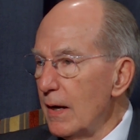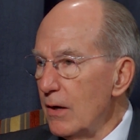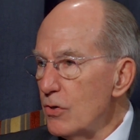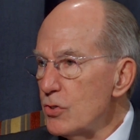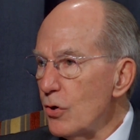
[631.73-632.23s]

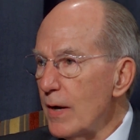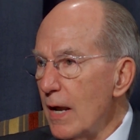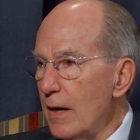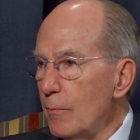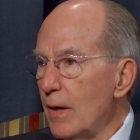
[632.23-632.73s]
here's your
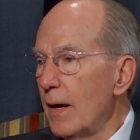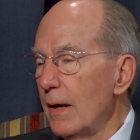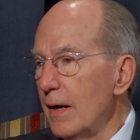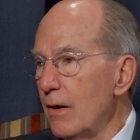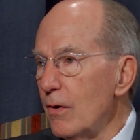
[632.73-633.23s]
name
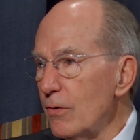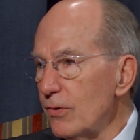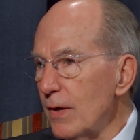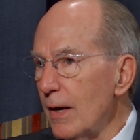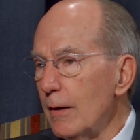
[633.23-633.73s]
and
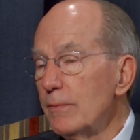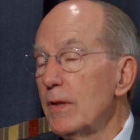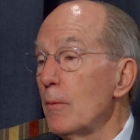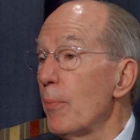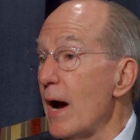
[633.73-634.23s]
here's
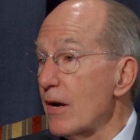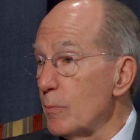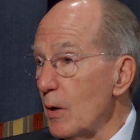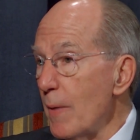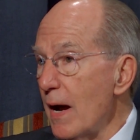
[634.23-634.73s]
the
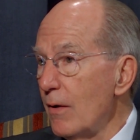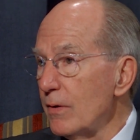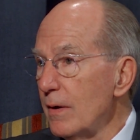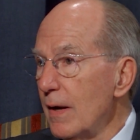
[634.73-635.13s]
approximate amount,